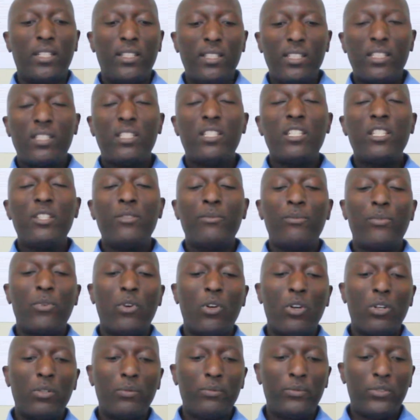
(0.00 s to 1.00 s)
This
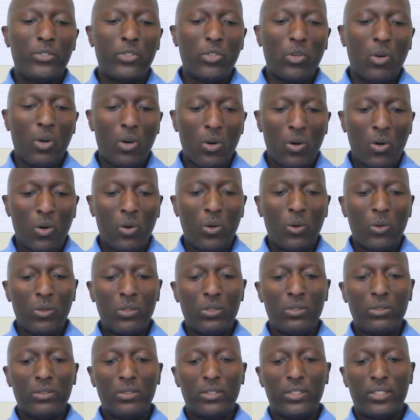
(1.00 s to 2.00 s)
involves
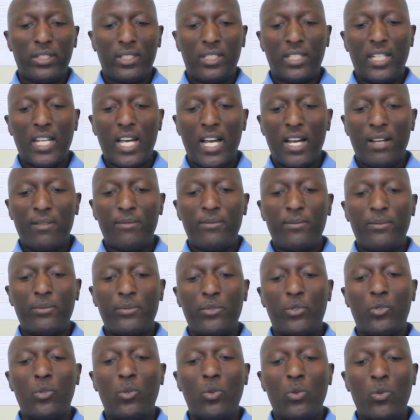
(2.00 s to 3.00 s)
all staff
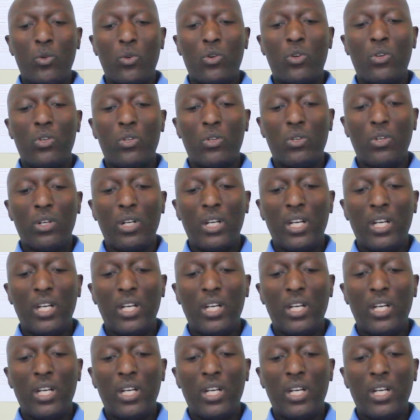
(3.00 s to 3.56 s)
to look